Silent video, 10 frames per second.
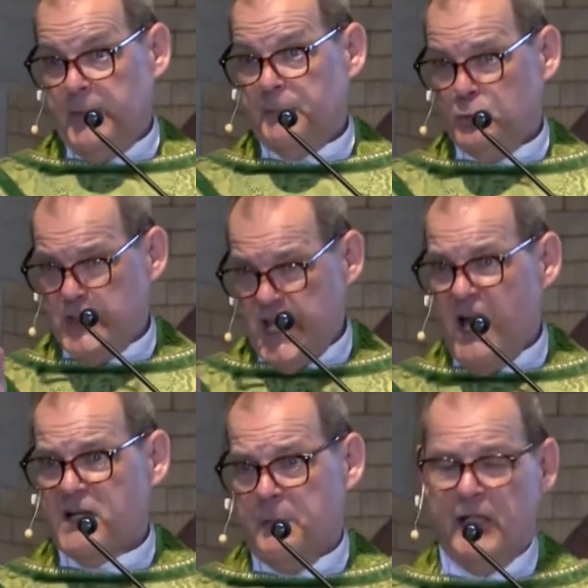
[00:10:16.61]
people who
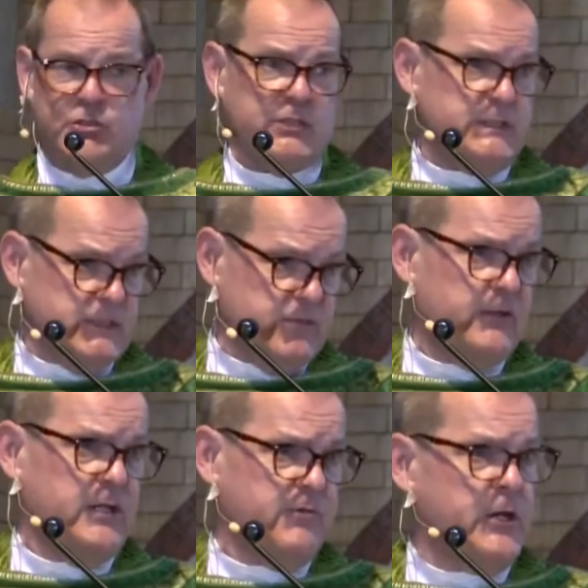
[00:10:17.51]
cared about Jesus
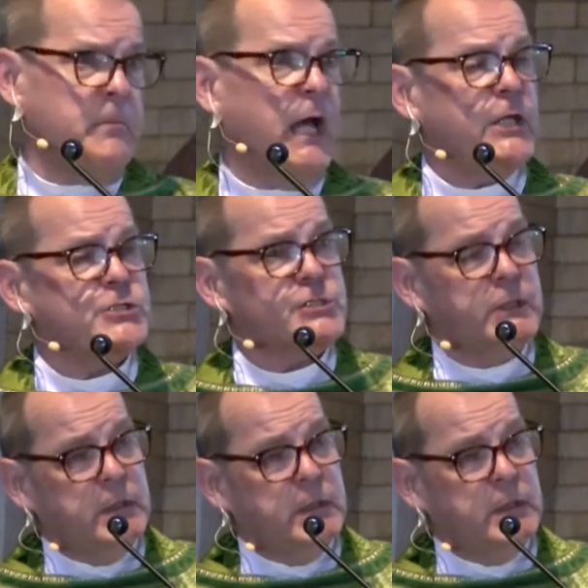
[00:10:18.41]
very, very much.